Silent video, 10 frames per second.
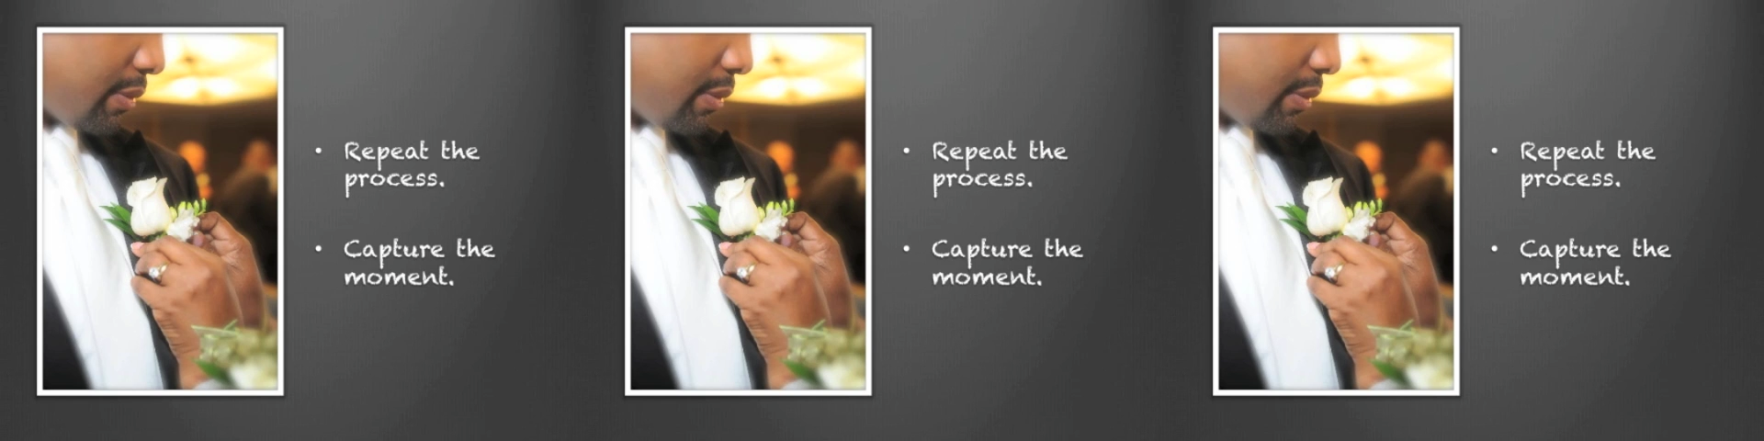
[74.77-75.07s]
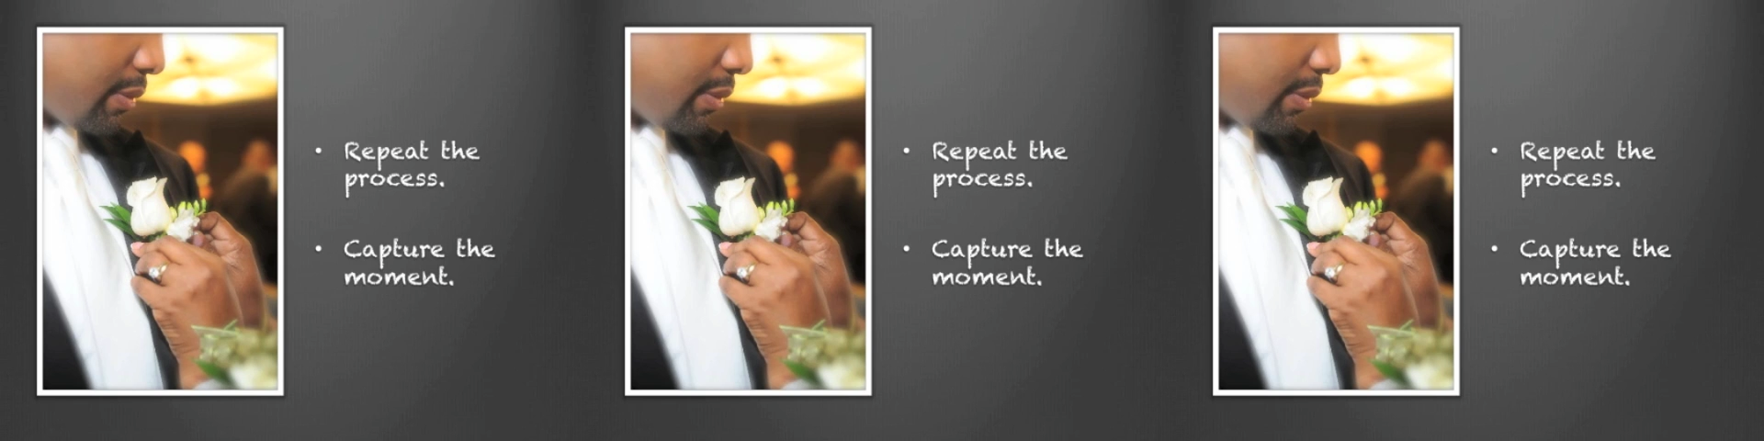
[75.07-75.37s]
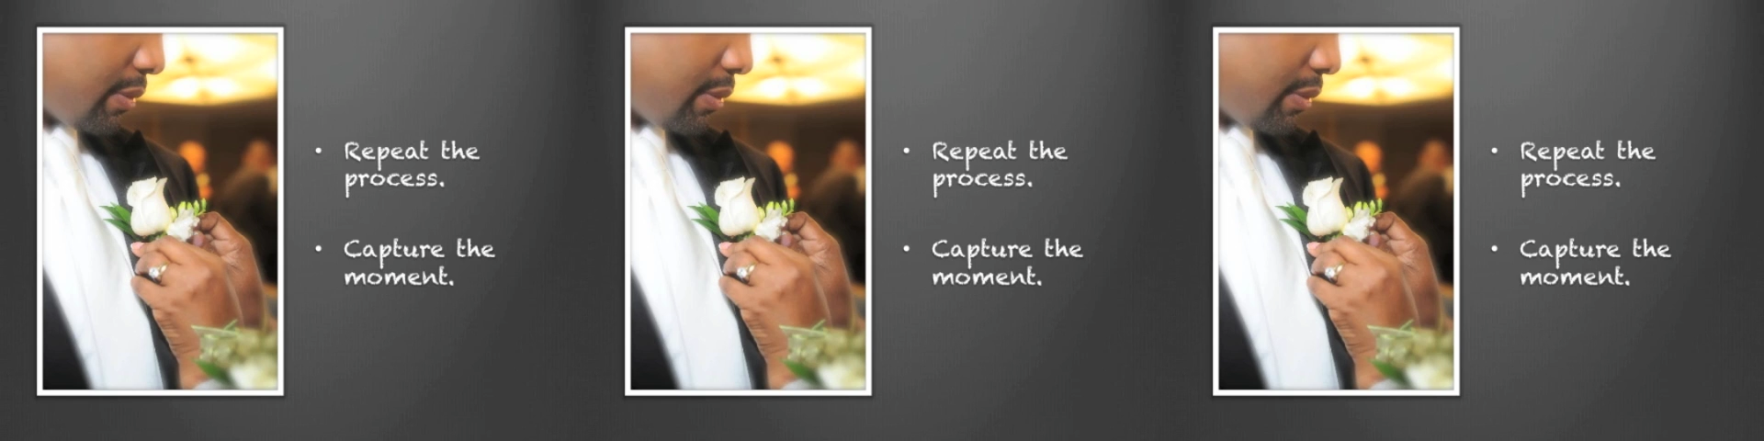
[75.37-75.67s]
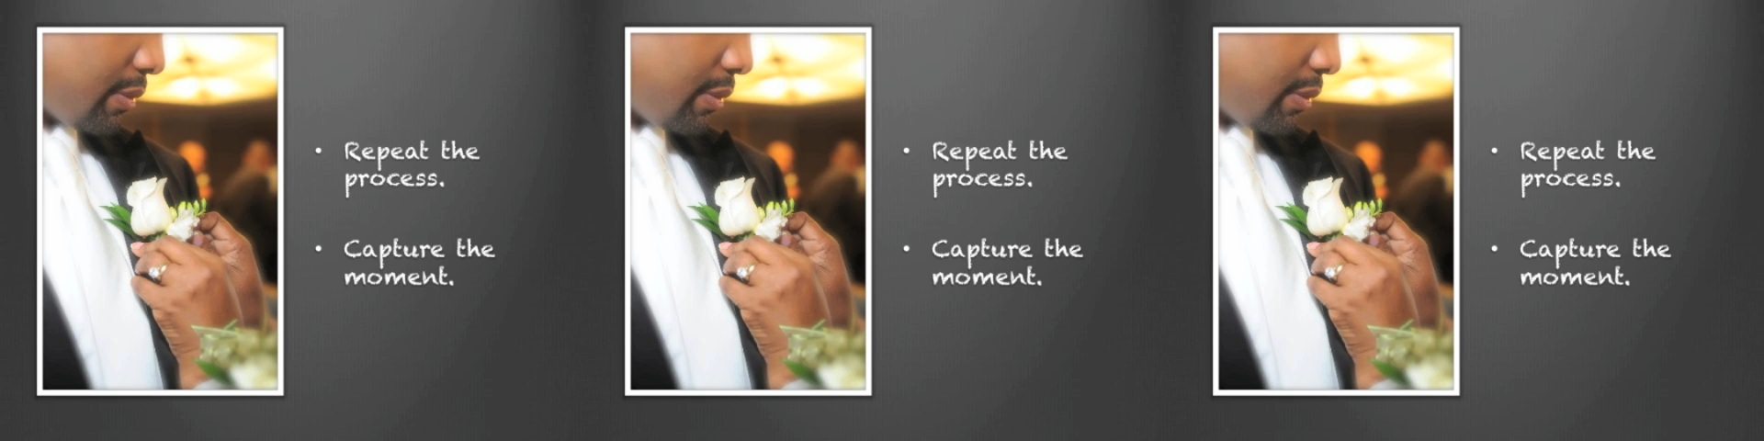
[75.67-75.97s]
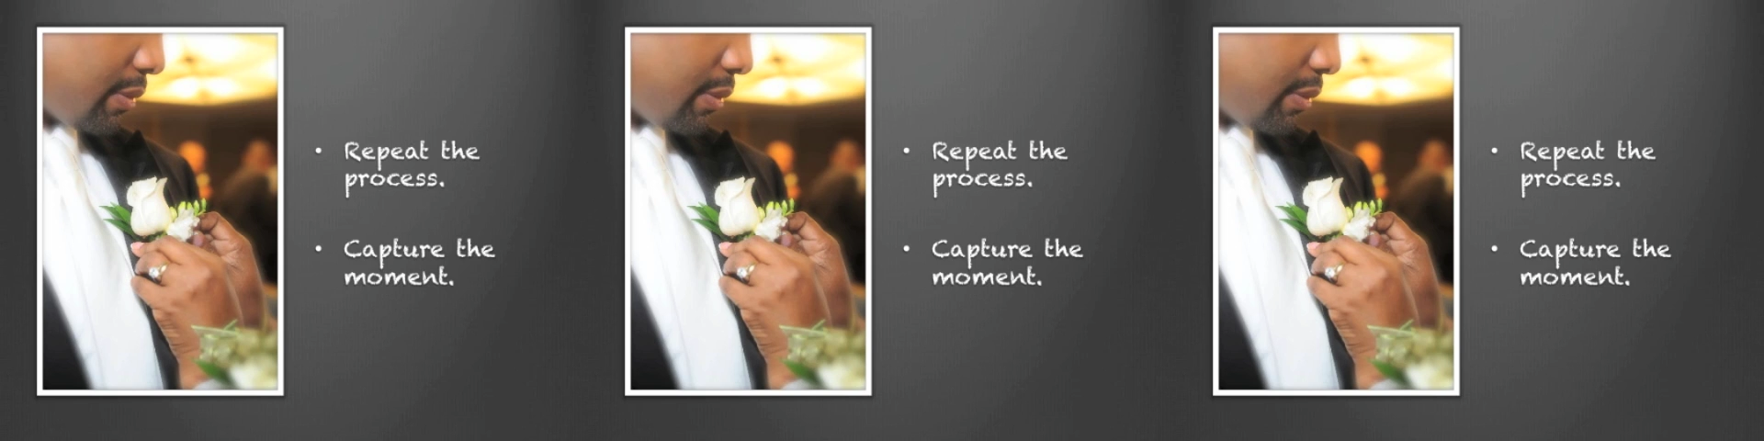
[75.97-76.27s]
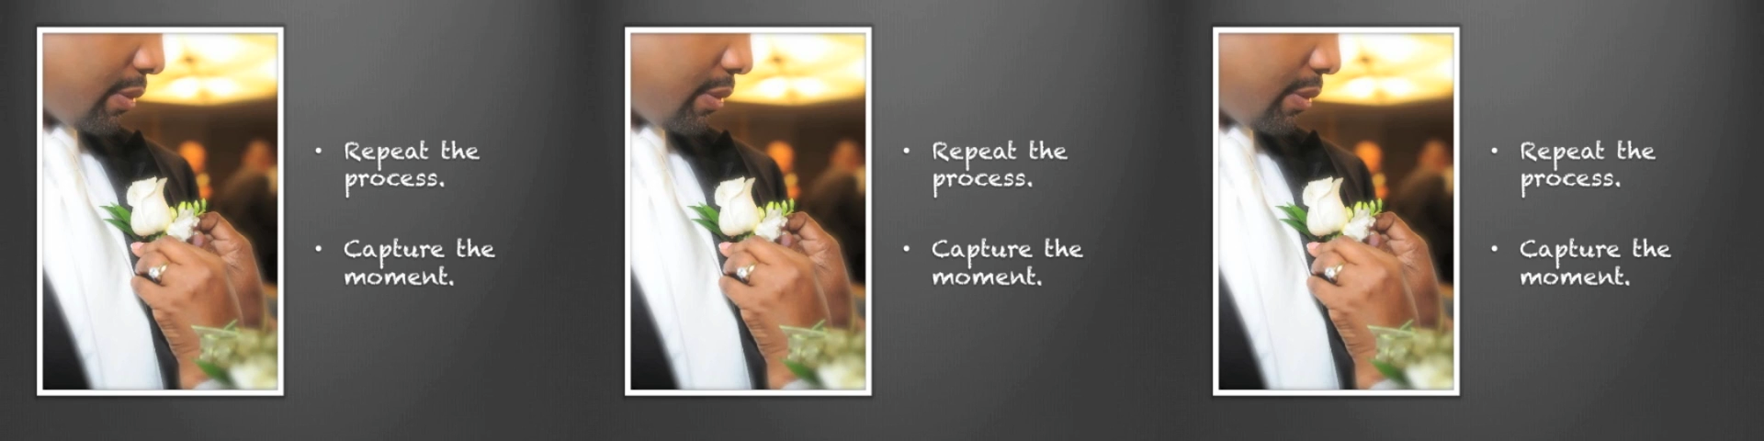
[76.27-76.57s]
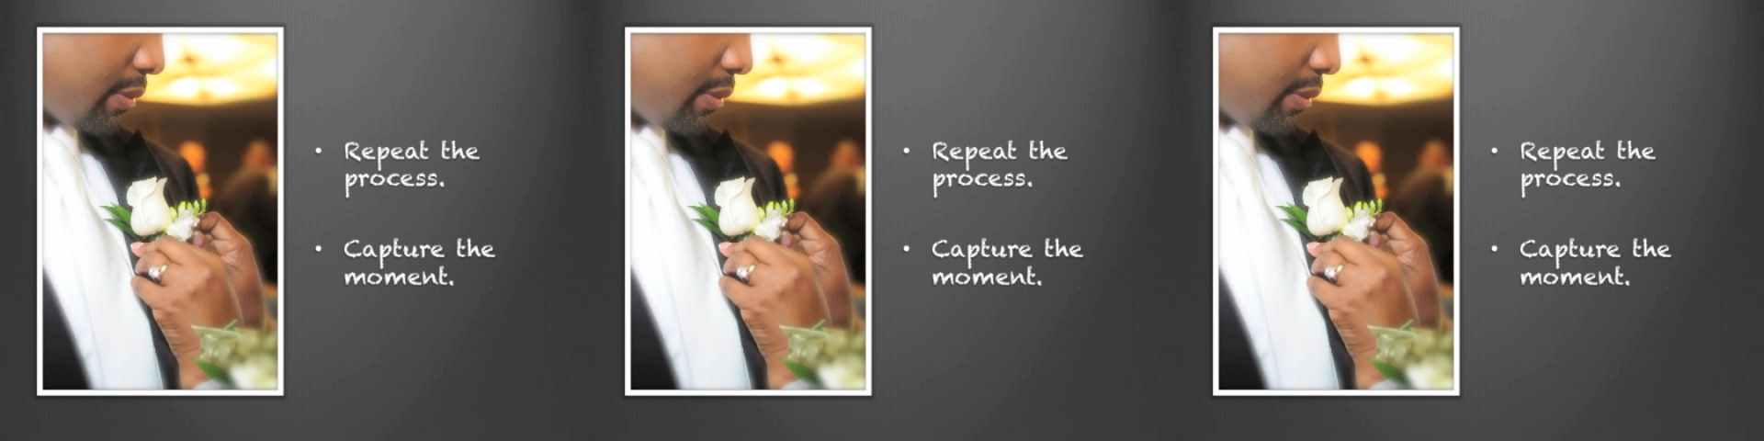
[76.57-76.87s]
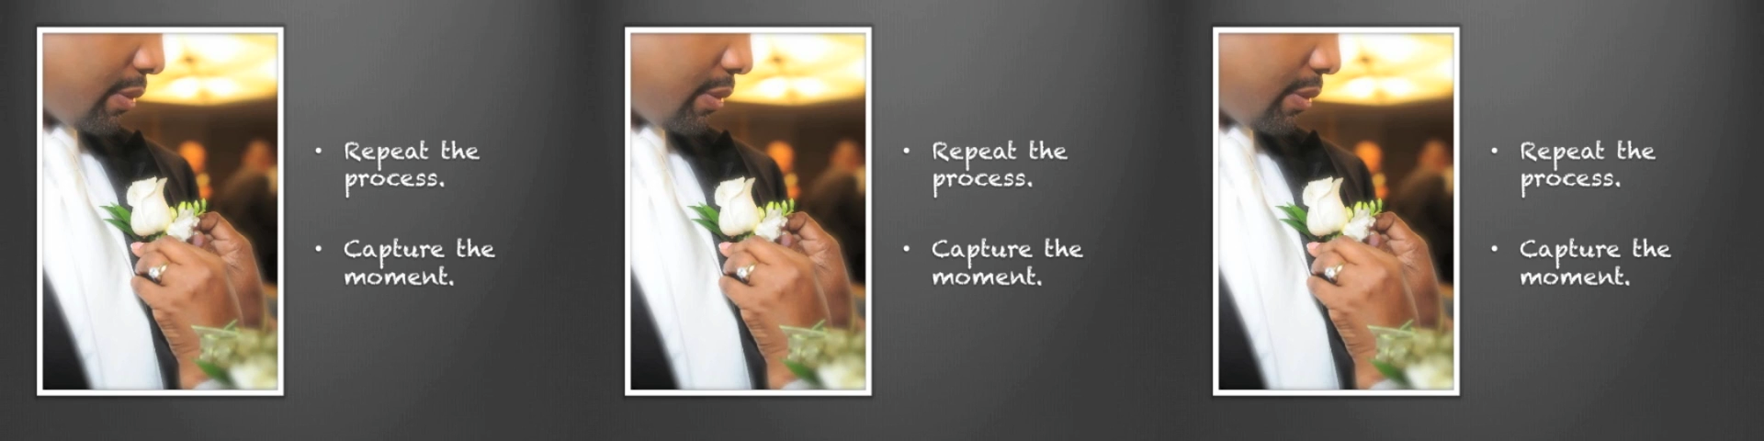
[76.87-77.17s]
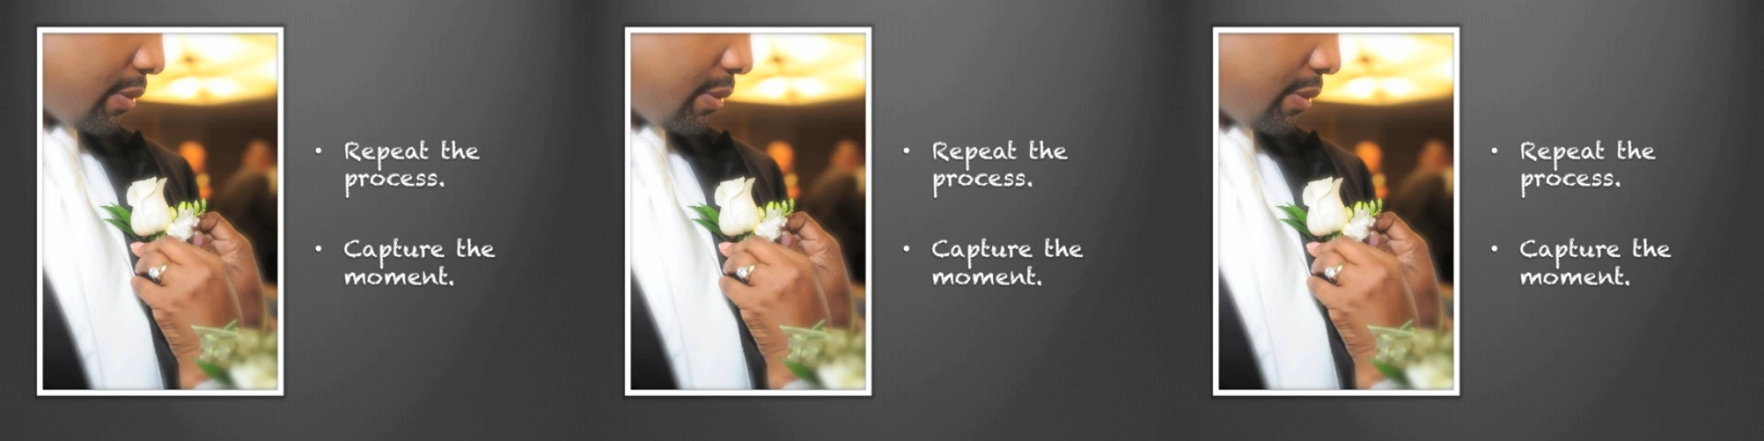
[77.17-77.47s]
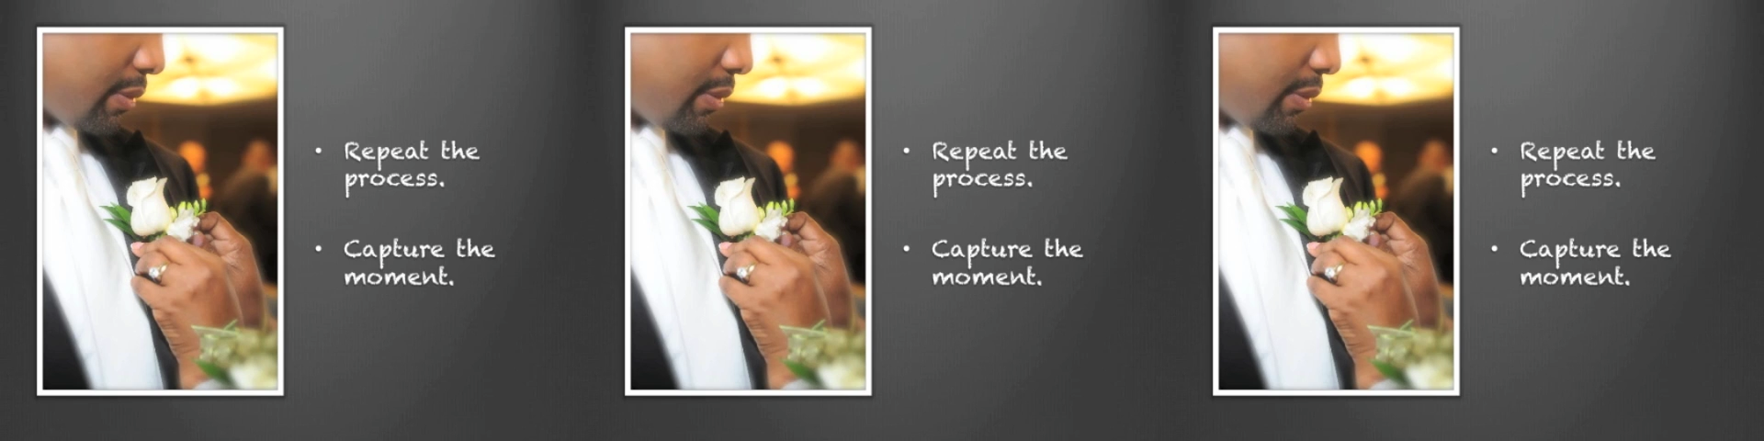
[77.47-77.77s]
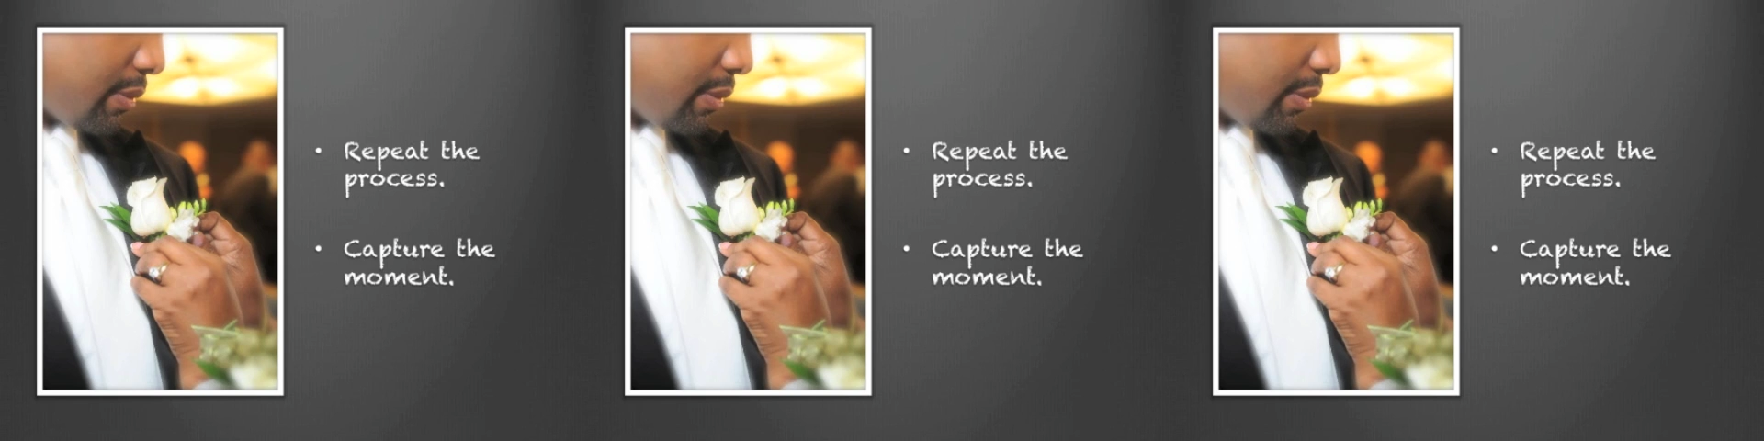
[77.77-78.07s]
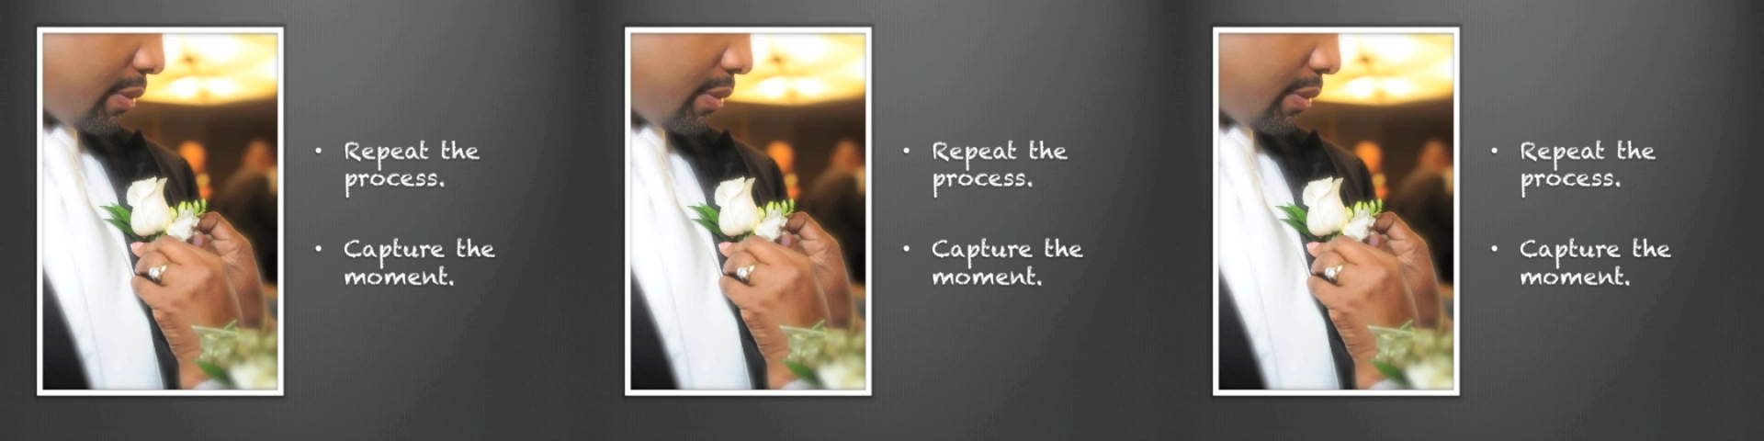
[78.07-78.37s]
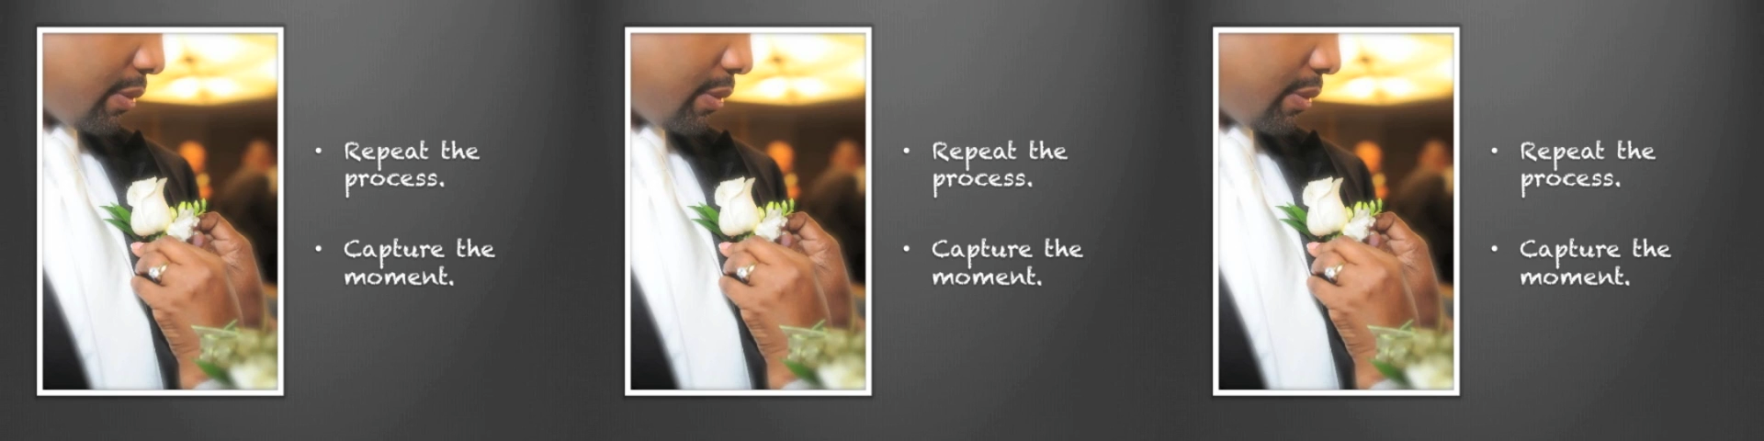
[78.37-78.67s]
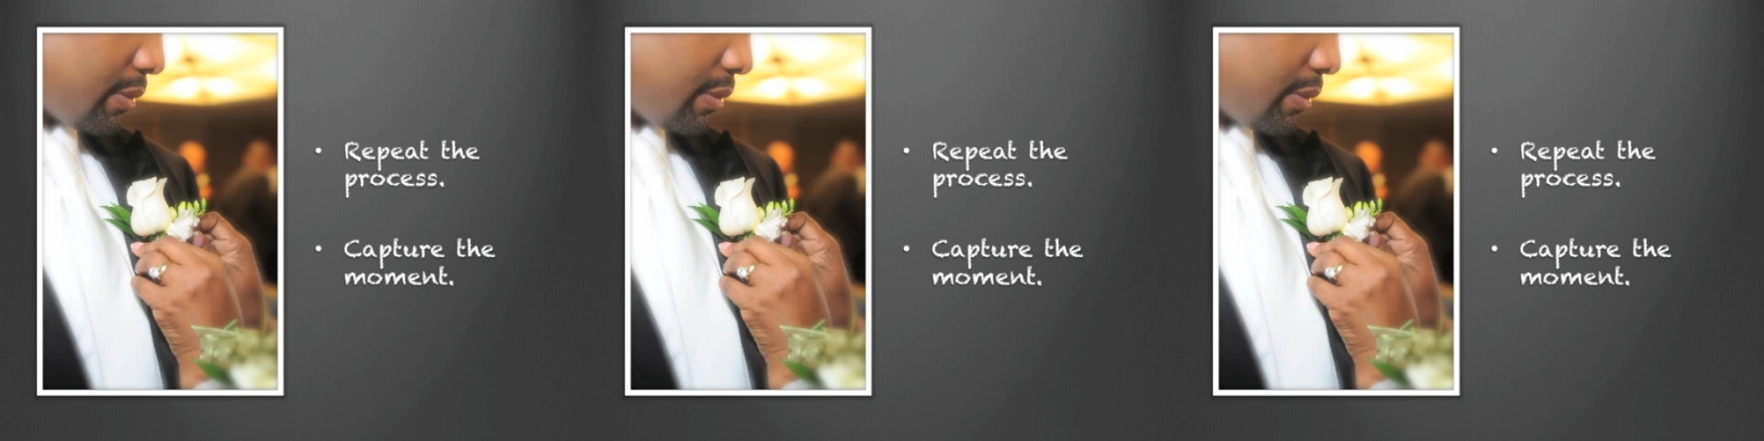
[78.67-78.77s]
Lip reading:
Nobody's mouth can be seen.